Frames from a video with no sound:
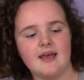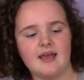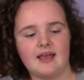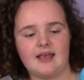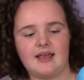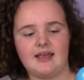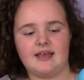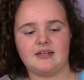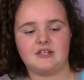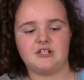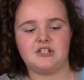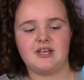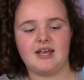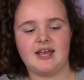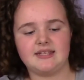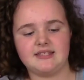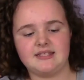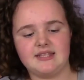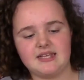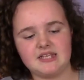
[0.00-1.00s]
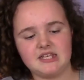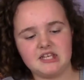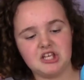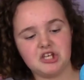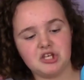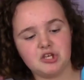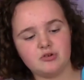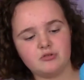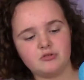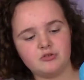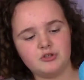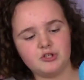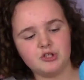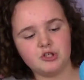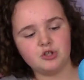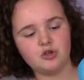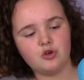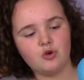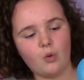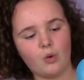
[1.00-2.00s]
and she has this huge,
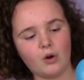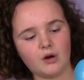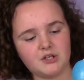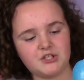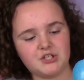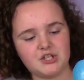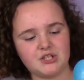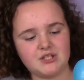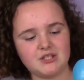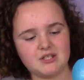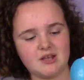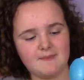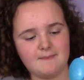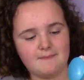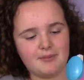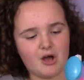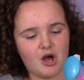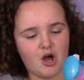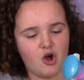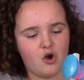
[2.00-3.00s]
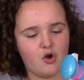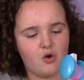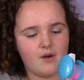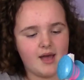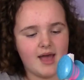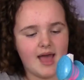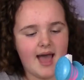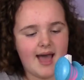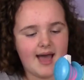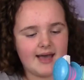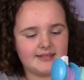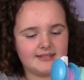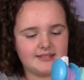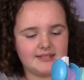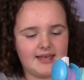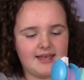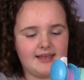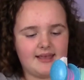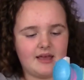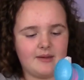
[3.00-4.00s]
gorgeous bow as
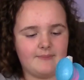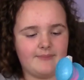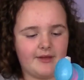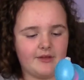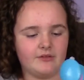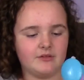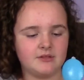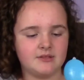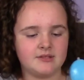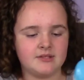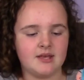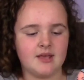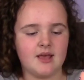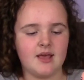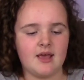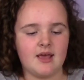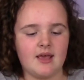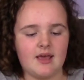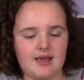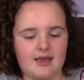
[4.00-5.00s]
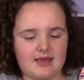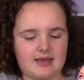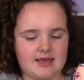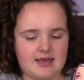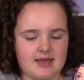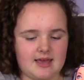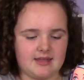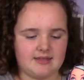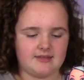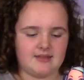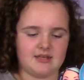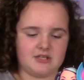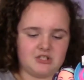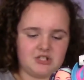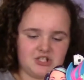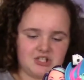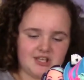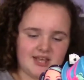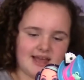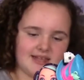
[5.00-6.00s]
like a belt. And then
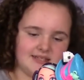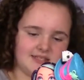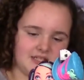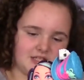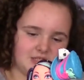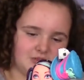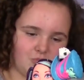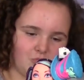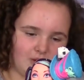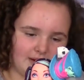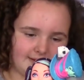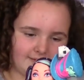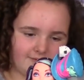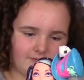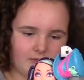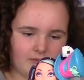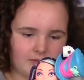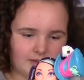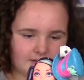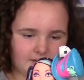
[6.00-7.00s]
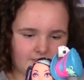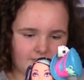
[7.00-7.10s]
she has this wonderful,